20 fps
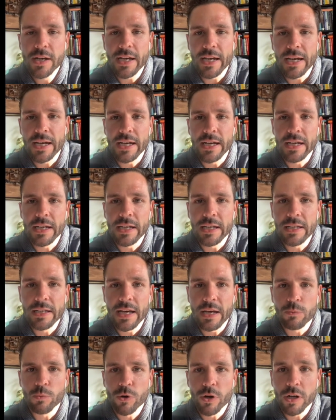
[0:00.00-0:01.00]
and
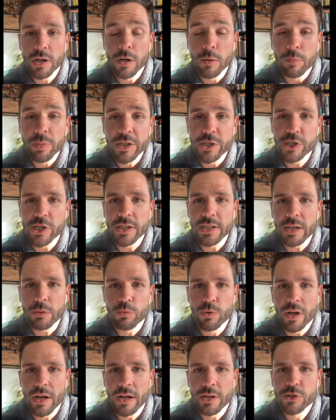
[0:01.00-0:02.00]
that we're accomplishing,
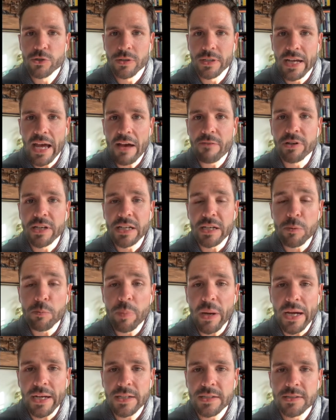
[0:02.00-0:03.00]
that we're actually having an
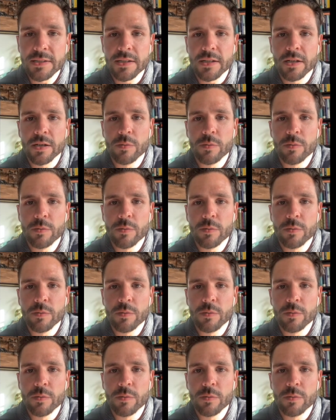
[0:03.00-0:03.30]
impact.